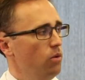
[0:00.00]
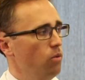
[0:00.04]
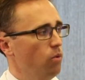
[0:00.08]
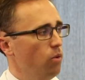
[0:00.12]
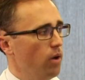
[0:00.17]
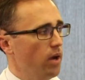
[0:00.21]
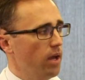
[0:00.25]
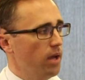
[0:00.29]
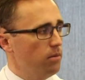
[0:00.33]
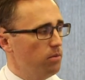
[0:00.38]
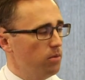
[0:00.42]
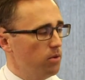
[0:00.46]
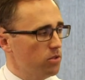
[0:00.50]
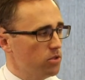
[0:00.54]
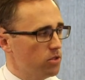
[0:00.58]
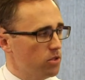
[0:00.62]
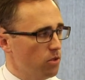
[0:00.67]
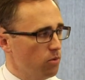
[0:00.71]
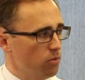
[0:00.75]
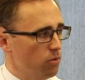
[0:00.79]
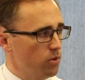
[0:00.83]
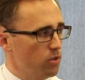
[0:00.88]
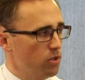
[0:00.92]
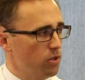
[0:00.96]
we're able
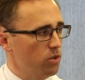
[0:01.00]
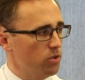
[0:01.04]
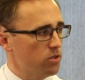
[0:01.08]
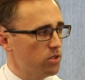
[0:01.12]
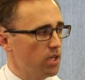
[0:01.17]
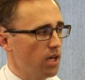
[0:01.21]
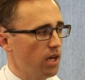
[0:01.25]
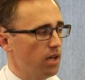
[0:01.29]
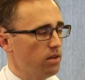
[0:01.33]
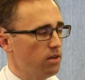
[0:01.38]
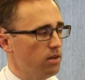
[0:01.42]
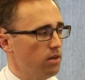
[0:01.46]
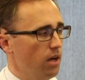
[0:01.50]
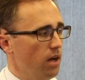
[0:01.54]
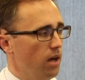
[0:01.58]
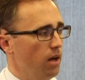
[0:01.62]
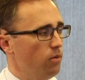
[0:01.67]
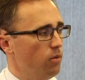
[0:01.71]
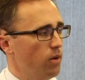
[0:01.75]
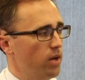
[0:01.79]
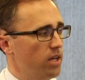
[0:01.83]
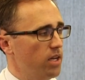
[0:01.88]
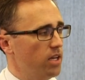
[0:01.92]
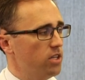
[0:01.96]
to reduce that
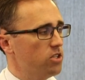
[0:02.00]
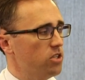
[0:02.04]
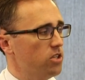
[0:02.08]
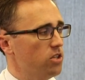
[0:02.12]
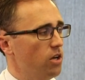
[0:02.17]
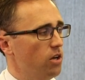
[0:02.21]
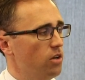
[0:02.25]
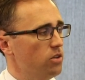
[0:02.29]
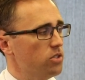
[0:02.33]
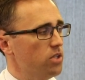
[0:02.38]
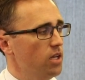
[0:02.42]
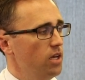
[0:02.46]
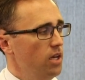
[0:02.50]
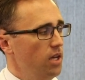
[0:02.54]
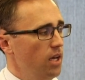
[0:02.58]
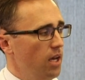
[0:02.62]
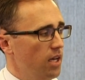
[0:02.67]
uh, radiation dose.